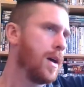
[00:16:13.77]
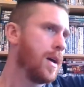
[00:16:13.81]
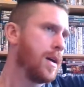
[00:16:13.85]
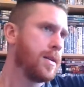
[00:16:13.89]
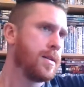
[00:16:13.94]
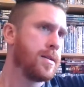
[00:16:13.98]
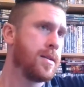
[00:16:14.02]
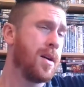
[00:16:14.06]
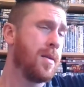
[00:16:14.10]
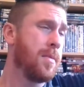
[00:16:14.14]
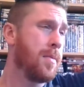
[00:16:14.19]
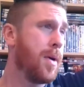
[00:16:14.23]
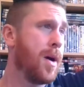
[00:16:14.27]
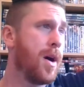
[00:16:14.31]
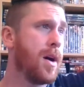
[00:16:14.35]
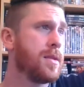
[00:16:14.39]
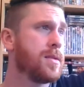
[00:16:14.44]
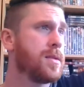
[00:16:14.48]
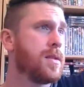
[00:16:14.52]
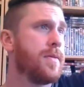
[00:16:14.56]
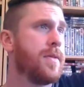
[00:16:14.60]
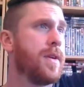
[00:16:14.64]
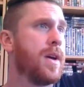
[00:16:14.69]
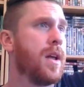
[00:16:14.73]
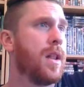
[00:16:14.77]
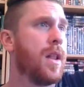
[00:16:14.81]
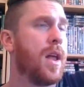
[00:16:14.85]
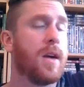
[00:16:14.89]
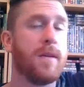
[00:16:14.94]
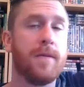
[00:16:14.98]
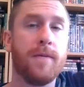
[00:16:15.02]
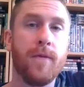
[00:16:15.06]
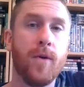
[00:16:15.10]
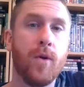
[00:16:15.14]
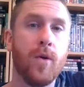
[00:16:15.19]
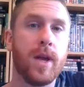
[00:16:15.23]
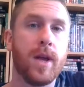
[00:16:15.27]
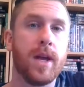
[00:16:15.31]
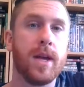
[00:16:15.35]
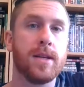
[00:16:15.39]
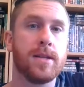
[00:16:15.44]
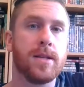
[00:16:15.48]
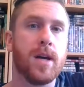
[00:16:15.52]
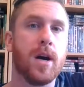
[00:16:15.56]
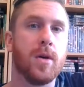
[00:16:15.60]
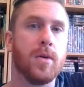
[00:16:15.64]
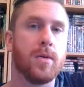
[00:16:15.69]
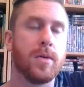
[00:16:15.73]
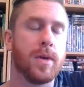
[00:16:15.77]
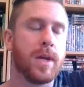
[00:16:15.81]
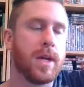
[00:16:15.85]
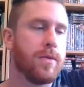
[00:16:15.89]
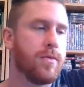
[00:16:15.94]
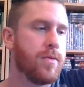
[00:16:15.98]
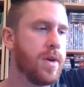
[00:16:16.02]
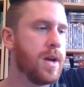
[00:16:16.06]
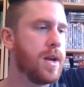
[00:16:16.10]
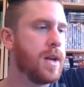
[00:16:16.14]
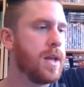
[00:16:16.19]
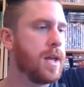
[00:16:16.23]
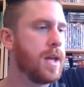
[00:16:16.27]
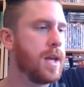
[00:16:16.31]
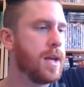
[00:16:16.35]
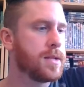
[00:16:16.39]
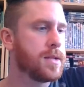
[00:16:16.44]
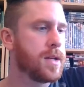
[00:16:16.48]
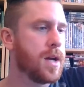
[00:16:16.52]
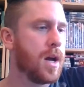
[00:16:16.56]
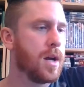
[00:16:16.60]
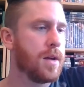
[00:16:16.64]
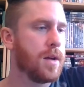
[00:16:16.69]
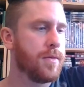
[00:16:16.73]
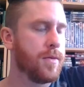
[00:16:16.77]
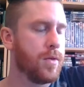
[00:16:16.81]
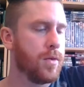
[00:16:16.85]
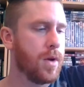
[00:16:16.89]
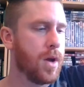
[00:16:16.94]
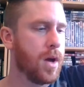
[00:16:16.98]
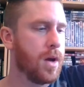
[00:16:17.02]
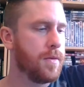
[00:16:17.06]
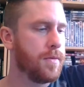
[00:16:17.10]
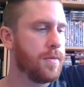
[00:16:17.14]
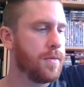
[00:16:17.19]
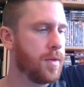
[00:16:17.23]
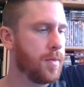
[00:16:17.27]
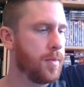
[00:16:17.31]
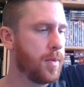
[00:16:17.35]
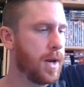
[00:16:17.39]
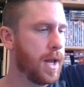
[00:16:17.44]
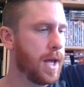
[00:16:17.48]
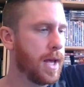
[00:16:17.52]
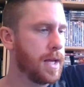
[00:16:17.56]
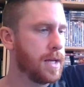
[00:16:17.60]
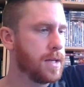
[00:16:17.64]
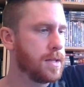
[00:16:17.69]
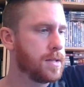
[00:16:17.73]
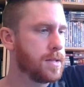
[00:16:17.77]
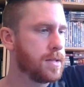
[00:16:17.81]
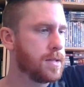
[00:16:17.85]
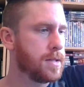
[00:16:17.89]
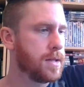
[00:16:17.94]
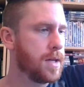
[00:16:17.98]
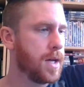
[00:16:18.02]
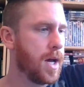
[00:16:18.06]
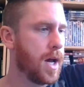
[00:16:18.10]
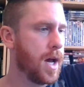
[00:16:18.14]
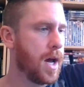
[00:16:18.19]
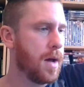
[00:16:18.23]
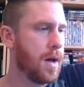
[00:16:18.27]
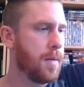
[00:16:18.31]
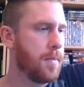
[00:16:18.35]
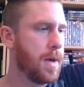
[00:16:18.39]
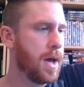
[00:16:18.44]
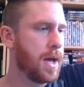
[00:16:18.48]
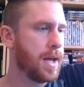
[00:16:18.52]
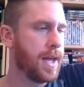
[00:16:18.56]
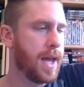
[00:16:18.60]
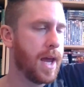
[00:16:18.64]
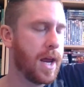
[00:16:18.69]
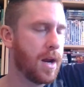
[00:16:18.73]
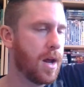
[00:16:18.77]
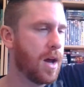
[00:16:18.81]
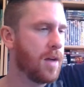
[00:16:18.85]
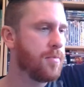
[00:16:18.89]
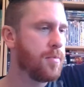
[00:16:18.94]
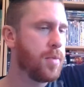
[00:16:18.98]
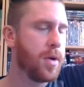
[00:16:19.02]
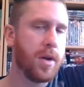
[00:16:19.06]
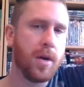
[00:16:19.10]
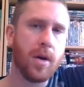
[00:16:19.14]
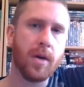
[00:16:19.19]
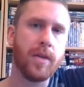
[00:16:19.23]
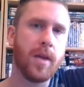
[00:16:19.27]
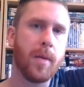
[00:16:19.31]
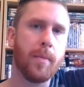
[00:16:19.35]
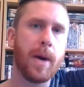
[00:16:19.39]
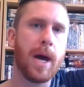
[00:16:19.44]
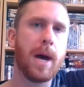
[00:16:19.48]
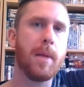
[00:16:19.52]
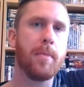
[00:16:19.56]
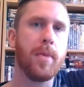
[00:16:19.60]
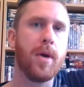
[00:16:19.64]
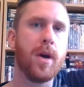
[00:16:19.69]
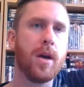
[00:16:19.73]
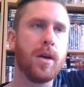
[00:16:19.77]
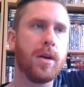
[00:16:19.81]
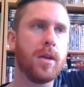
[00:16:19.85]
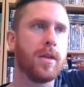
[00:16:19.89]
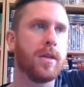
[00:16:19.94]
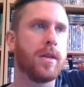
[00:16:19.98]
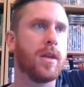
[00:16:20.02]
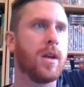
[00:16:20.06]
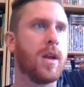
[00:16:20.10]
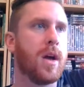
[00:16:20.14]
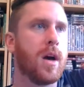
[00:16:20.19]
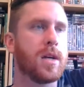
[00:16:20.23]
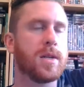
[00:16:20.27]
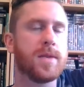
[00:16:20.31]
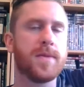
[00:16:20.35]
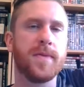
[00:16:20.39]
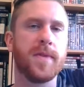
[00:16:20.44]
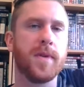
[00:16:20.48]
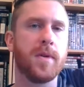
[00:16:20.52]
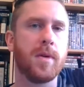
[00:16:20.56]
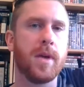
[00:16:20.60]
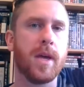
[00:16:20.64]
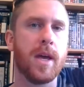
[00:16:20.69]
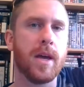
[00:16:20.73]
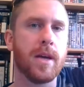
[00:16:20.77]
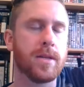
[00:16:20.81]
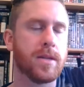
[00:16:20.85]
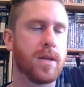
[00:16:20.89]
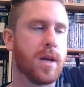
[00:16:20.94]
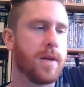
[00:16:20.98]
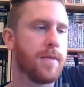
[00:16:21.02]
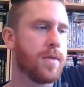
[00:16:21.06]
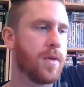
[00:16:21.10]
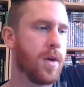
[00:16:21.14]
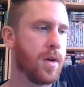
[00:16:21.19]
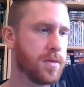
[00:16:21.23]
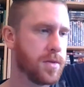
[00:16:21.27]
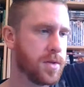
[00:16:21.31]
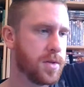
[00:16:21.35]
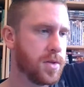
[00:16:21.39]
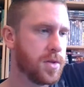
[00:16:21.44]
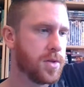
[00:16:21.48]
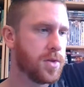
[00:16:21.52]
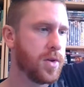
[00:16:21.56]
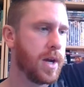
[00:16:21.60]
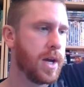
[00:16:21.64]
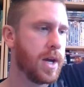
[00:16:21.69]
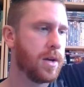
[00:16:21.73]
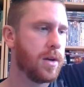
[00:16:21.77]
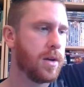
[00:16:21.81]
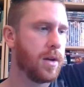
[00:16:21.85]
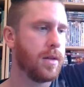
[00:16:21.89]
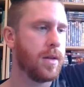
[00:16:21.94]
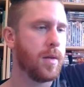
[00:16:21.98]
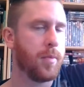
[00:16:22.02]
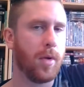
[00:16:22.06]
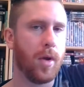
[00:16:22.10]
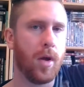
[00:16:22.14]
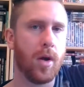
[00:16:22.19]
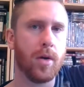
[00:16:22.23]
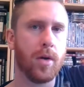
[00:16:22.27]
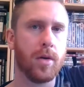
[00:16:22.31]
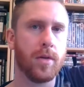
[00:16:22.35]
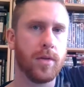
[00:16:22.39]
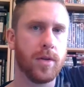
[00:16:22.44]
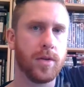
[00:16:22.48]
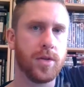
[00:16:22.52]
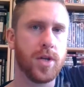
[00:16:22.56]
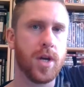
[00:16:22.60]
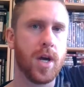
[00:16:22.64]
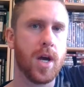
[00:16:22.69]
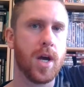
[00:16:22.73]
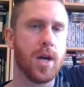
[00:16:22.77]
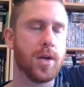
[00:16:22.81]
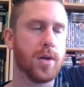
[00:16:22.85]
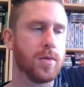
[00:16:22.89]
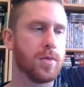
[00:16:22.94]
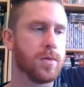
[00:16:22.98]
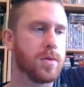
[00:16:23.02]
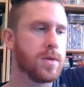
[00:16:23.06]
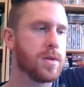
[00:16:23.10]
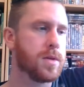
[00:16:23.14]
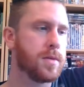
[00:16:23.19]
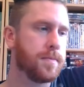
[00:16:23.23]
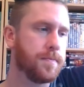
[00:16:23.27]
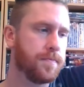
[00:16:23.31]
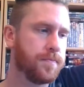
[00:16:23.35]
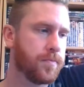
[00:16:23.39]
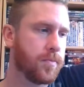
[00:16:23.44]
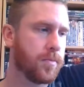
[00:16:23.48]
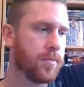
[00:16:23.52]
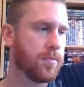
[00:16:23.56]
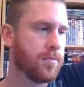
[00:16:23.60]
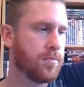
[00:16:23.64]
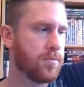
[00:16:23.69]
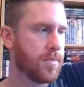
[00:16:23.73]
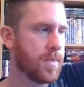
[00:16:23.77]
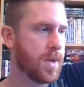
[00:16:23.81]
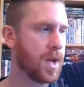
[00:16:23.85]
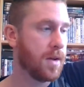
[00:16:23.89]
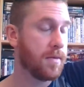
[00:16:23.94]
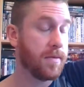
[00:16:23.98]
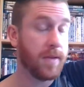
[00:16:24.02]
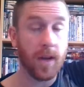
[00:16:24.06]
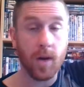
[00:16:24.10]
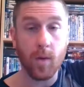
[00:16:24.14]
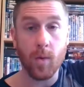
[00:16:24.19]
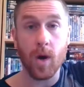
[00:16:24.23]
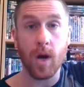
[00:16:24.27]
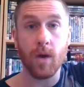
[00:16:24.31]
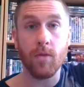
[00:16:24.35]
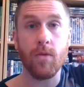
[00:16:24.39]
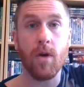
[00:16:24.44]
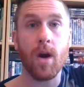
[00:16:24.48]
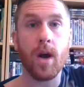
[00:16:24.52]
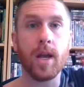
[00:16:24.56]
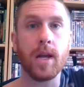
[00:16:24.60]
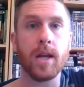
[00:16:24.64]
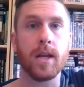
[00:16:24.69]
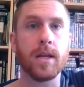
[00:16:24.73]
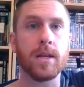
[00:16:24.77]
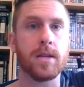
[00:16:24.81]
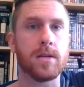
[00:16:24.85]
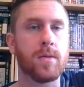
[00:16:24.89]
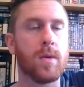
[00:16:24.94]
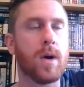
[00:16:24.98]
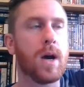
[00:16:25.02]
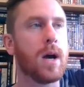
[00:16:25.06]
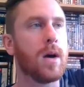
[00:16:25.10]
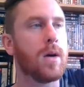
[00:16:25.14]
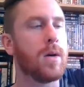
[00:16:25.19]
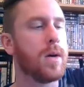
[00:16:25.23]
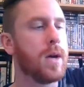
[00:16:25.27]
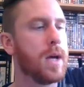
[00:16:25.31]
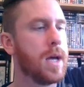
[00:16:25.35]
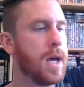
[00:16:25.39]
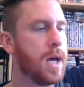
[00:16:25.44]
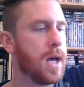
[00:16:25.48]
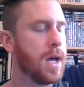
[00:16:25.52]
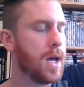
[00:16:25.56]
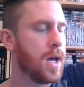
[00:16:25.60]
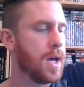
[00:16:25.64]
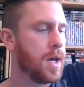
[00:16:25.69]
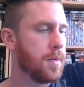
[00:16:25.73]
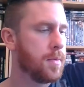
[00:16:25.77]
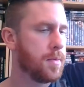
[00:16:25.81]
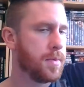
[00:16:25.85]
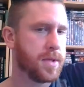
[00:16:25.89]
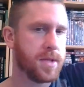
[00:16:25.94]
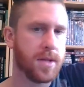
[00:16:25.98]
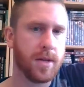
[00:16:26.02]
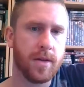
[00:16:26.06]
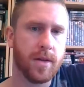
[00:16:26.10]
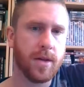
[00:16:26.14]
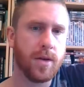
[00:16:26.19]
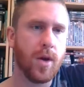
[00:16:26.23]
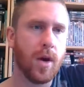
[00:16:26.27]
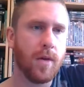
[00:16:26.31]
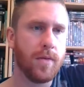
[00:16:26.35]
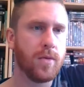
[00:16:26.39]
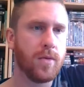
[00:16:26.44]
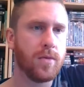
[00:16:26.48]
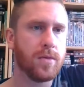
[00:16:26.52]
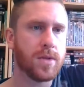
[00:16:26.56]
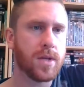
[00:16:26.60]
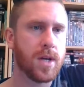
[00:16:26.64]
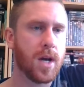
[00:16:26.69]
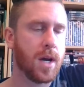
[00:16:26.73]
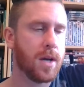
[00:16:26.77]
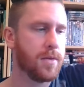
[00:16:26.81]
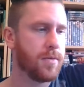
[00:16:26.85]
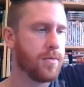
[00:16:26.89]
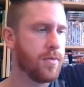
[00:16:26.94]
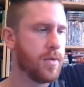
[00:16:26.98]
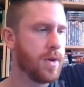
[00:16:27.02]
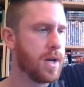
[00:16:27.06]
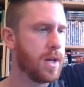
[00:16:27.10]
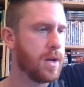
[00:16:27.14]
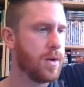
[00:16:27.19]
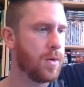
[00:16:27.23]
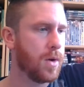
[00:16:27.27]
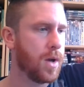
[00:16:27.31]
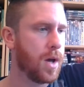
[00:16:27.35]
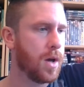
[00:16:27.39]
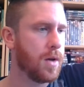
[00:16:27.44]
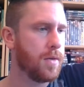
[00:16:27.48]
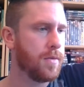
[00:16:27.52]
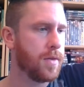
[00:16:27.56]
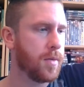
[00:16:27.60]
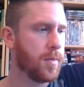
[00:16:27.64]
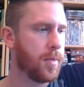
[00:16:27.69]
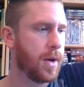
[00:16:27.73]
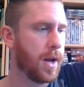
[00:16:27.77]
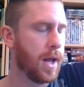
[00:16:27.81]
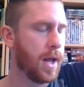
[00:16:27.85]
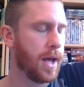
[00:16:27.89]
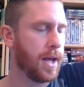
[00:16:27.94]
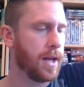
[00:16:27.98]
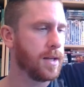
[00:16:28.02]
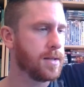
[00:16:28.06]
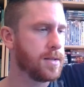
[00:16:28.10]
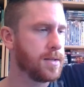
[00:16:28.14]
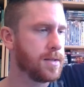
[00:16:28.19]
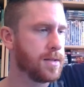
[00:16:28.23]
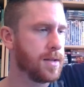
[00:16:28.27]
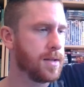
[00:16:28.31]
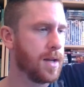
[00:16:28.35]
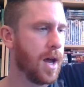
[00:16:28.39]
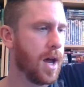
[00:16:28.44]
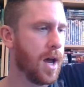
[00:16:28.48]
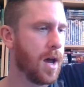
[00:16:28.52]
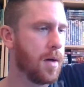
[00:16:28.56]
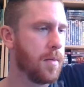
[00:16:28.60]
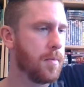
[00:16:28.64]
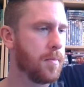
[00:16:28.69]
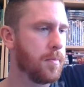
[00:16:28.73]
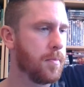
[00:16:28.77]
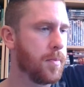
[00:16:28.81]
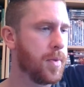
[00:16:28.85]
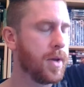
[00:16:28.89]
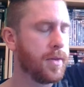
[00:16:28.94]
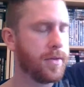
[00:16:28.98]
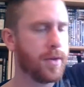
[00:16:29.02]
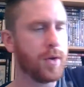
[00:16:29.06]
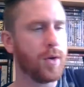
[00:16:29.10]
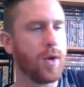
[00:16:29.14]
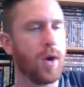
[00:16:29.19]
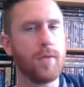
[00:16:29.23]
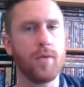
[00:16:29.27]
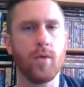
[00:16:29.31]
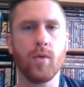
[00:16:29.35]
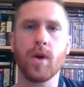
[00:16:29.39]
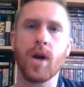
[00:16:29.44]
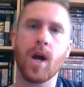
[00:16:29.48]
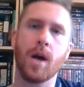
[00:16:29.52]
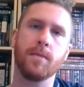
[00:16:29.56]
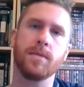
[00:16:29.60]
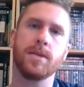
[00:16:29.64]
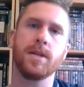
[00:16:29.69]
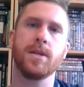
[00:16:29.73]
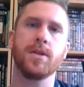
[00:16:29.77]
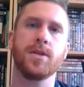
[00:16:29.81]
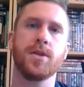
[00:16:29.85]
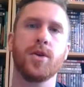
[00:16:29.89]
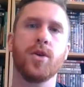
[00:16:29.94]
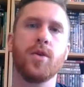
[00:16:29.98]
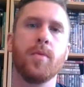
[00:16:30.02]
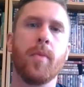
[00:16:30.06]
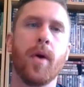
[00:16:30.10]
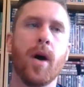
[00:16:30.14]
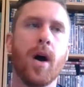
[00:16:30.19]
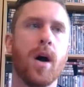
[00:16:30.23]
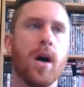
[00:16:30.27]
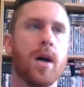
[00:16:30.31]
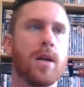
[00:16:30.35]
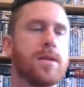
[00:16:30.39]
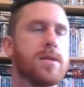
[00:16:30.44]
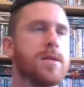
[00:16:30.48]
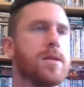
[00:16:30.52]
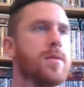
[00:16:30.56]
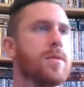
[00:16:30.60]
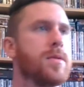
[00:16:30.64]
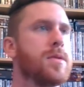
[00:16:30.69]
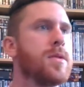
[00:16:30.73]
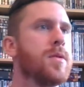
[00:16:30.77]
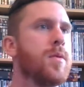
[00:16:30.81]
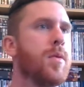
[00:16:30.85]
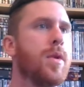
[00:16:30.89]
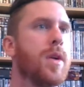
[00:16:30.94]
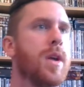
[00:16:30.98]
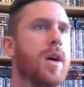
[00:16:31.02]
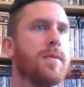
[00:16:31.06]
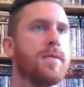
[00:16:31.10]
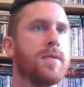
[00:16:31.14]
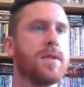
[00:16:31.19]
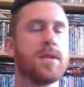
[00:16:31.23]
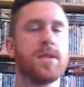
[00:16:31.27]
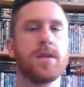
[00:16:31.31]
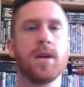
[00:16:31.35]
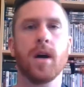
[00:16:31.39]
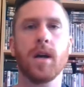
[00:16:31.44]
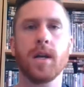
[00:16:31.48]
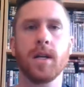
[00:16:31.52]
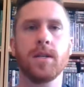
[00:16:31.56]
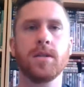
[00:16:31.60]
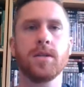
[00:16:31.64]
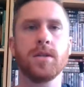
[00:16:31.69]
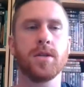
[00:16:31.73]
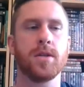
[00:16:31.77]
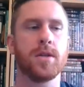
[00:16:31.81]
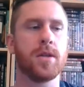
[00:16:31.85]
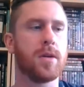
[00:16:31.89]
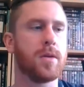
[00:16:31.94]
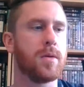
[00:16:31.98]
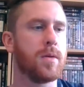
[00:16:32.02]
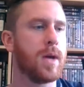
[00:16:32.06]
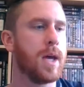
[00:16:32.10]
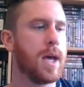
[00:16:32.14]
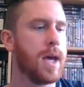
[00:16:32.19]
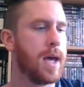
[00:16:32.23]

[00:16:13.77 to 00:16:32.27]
Some parts of it are like 4 years old. It really is kind of all over the place. Again, I've put it on the back burner the last few years. I've concentrated on the blog and the journals. I think quite rightly as well. So the novel's kind of really all over the place. But the novel comes in two parts. So what I've decided to do